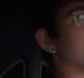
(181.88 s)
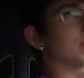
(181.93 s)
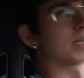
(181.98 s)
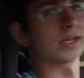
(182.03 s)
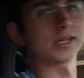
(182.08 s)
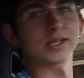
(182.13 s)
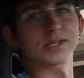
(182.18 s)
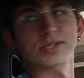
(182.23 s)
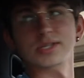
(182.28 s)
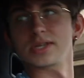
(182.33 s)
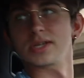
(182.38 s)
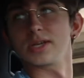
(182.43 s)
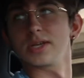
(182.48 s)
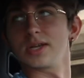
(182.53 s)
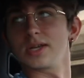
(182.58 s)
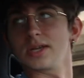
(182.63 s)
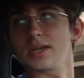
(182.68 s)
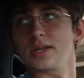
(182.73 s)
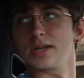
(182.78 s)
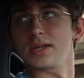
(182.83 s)
It's, it's a it's
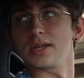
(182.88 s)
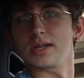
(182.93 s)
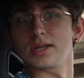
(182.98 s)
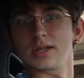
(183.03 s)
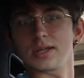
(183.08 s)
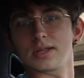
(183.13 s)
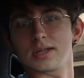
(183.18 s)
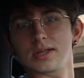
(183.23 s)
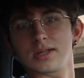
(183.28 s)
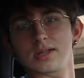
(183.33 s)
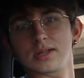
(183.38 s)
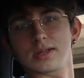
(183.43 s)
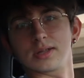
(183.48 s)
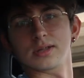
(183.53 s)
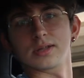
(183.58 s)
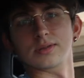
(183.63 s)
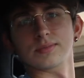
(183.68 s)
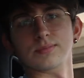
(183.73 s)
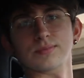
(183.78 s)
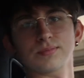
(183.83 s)
a straight through muffler
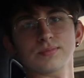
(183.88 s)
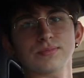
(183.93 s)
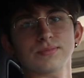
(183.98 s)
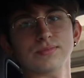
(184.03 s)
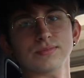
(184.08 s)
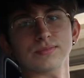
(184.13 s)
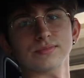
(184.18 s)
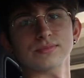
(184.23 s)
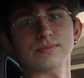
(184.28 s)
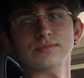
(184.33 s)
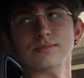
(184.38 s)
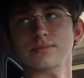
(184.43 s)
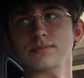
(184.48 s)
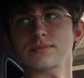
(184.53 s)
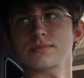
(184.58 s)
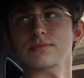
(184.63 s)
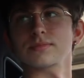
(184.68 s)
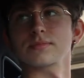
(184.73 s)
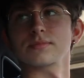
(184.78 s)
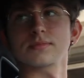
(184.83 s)
though, so when you get high
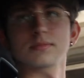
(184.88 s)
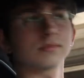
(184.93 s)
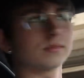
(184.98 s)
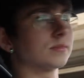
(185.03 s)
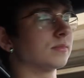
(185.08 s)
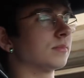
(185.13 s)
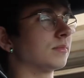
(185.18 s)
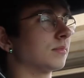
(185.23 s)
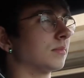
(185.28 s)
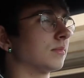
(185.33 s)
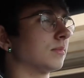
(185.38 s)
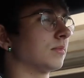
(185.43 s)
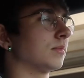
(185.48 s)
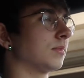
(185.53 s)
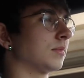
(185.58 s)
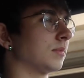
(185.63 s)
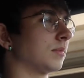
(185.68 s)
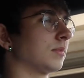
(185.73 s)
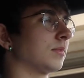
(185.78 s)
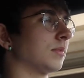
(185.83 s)
enough, it really doesn't
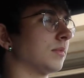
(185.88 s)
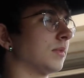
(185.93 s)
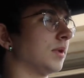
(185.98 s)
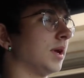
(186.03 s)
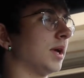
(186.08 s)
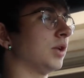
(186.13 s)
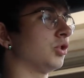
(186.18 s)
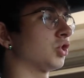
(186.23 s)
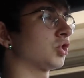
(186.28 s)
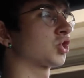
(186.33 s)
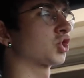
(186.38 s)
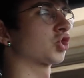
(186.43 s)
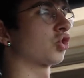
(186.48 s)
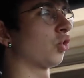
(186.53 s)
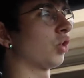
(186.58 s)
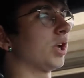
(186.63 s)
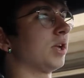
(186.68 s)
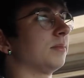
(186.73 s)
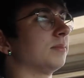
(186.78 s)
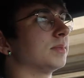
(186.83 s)
do anything. It just
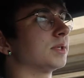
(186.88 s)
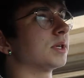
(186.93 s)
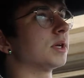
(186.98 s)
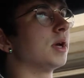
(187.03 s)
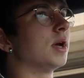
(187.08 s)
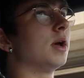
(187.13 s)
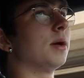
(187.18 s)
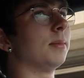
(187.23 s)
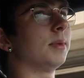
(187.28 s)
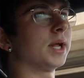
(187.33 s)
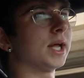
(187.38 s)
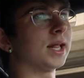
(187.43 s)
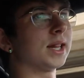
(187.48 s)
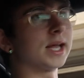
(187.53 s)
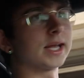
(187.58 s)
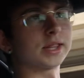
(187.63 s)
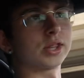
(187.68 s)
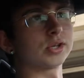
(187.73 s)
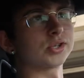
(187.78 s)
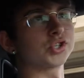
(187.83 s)
screams. But
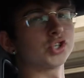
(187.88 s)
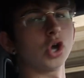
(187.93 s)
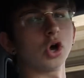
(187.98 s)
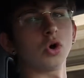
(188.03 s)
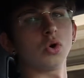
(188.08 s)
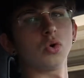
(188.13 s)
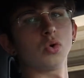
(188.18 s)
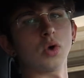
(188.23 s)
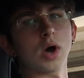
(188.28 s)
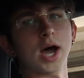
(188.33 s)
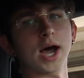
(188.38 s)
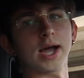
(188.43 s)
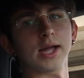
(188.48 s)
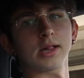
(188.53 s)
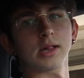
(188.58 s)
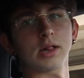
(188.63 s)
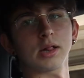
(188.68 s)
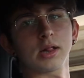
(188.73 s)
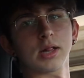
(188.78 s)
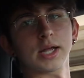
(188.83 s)
like, there's no
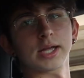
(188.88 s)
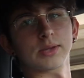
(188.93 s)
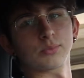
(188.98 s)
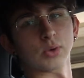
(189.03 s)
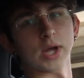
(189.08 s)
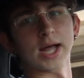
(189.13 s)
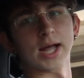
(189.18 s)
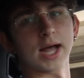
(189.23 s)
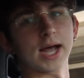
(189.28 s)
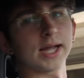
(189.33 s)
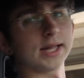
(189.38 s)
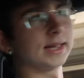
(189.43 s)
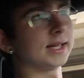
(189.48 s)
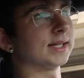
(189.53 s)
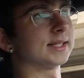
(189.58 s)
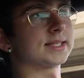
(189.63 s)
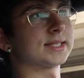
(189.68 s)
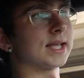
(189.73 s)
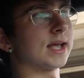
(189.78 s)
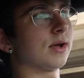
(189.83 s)
idle. Like idle,
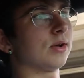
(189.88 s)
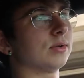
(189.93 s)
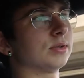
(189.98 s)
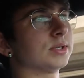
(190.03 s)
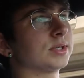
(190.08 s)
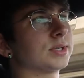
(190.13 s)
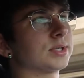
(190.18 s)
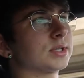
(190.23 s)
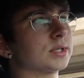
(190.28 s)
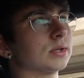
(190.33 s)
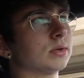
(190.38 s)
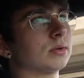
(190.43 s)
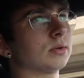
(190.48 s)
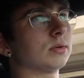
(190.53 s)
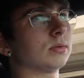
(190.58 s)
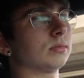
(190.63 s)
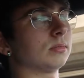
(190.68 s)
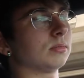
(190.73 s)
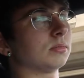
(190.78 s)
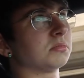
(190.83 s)
it sounds
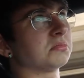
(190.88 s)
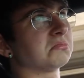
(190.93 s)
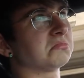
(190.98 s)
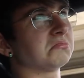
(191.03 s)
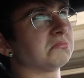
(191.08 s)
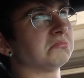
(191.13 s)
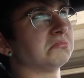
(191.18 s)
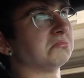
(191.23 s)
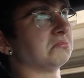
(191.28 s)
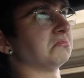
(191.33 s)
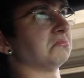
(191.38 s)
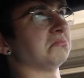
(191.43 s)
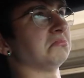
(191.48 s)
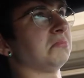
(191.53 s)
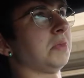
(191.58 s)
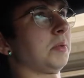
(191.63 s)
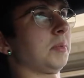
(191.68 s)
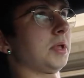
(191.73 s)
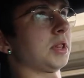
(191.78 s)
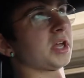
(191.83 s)

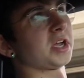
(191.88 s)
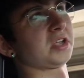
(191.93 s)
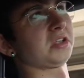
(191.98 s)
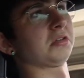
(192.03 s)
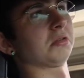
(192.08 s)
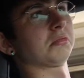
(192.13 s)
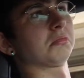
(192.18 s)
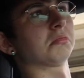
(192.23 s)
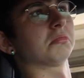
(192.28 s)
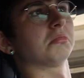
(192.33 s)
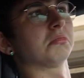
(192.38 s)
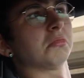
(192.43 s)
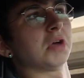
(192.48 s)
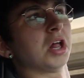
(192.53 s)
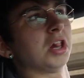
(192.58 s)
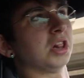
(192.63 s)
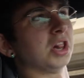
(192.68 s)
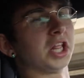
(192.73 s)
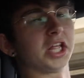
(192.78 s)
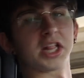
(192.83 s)
maybe like
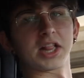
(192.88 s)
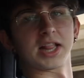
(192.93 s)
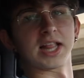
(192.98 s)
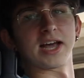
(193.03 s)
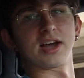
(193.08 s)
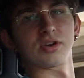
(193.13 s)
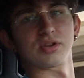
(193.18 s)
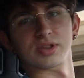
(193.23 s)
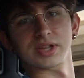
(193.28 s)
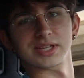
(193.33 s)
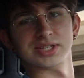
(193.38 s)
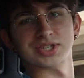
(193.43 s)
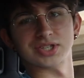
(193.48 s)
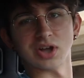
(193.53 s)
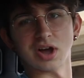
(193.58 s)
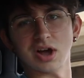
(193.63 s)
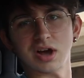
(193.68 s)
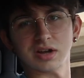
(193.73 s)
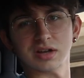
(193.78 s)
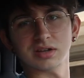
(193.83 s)
a little louder than
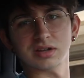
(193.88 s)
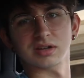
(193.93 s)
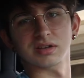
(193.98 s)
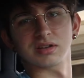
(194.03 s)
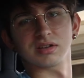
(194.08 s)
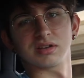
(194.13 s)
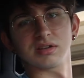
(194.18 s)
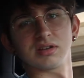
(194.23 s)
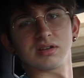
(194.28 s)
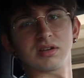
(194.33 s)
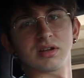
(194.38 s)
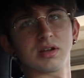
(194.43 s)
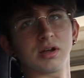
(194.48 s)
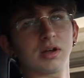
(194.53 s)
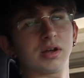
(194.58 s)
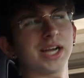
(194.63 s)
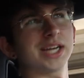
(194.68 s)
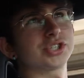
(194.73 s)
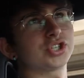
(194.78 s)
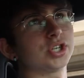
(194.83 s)
stock.
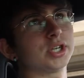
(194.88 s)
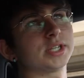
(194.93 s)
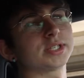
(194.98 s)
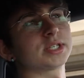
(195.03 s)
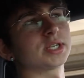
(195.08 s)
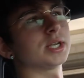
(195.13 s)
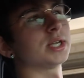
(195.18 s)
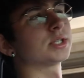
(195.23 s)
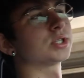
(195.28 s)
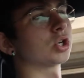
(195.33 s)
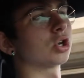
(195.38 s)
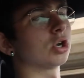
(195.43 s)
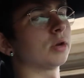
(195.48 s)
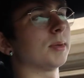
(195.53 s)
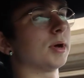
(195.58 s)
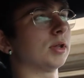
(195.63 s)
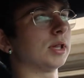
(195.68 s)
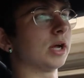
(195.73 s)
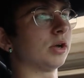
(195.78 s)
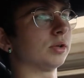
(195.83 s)
Actually, it's it's a good
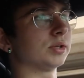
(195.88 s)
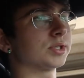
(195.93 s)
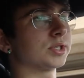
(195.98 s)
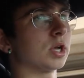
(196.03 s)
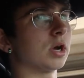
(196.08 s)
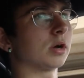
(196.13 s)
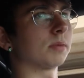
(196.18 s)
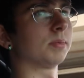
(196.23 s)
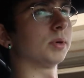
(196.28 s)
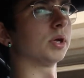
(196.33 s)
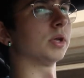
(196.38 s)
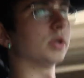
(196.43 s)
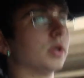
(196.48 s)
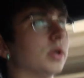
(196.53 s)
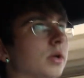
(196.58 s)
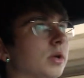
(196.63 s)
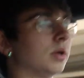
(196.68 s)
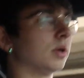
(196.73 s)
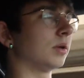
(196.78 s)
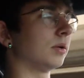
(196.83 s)
amount louder than stock. But the
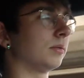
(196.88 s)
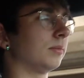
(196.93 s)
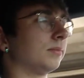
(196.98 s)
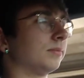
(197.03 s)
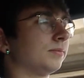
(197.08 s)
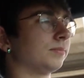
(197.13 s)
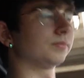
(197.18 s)
15 through